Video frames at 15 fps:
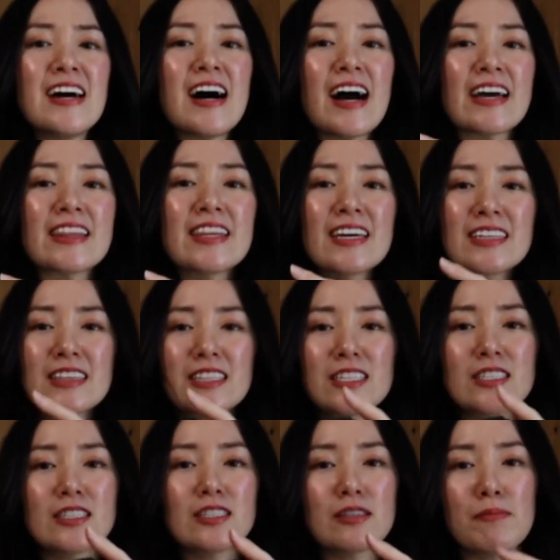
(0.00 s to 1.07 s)
I think
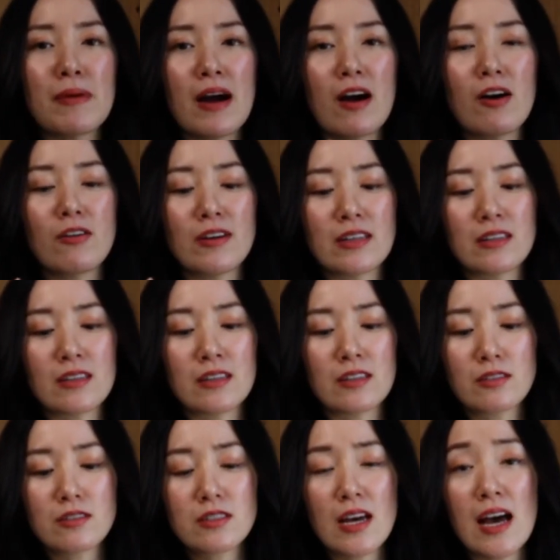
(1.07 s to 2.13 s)
this is about,
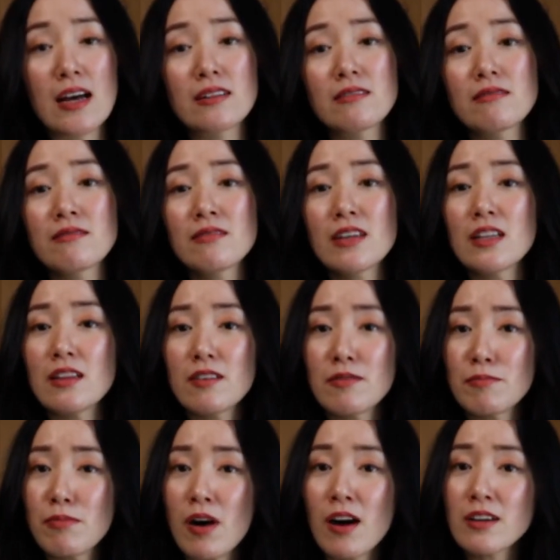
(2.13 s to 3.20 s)
10,
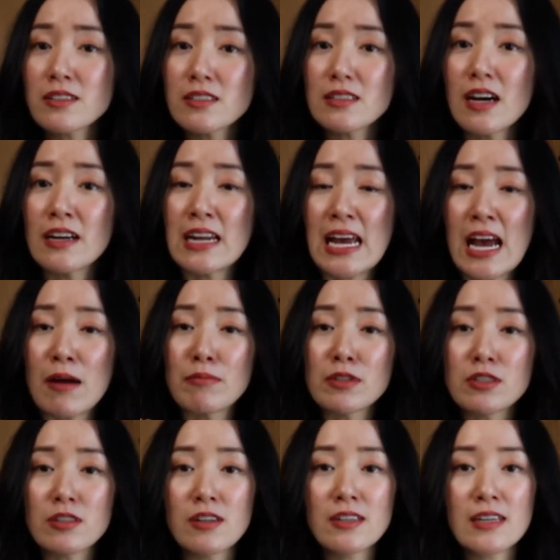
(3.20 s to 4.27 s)
11 bucks on
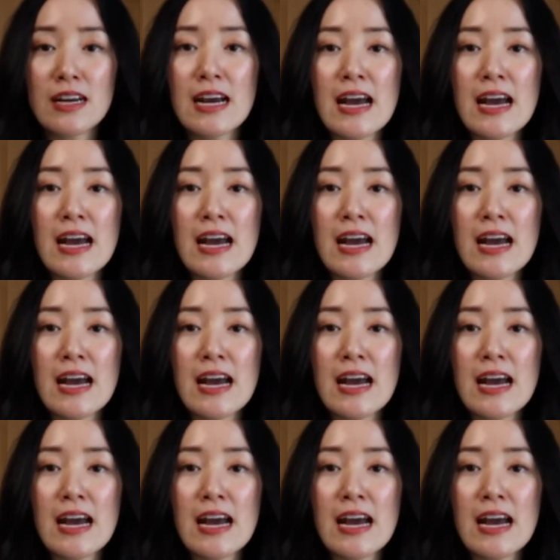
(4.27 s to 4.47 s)
Amazon.